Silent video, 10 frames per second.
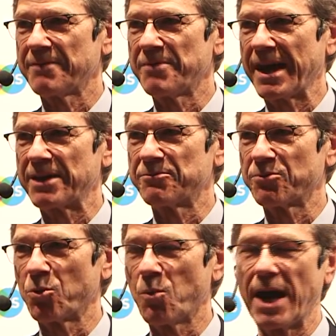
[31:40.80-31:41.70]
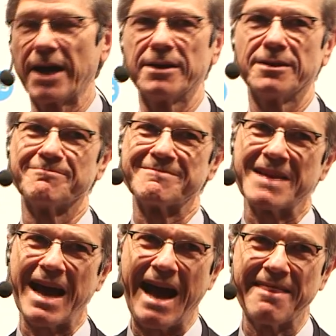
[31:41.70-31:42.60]
I've had it for a while.
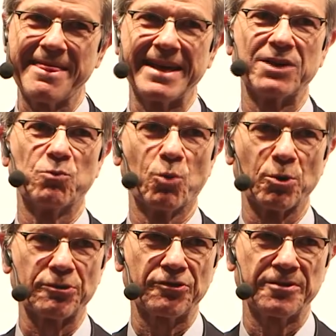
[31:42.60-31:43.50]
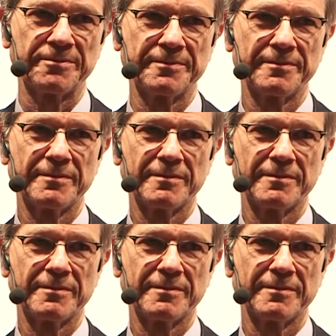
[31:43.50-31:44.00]
I think it works.